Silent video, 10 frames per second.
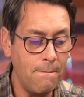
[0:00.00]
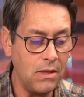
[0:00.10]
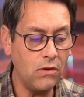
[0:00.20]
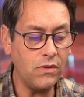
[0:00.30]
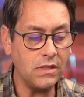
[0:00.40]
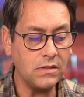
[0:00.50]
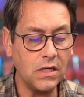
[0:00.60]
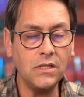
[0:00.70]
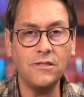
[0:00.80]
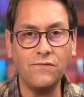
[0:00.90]
million
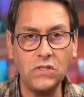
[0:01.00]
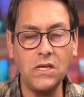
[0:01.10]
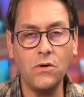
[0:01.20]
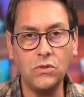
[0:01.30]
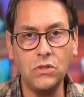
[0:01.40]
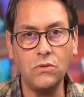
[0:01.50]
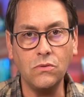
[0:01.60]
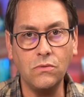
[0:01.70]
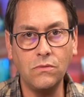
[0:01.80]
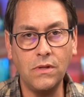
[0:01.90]
tons of
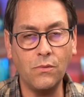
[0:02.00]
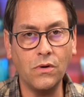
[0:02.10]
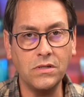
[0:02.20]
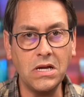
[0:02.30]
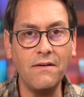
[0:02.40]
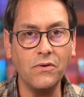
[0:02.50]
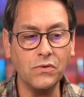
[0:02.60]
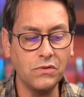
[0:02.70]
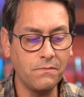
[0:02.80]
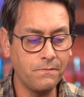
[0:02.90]
CO2 that were at Davos.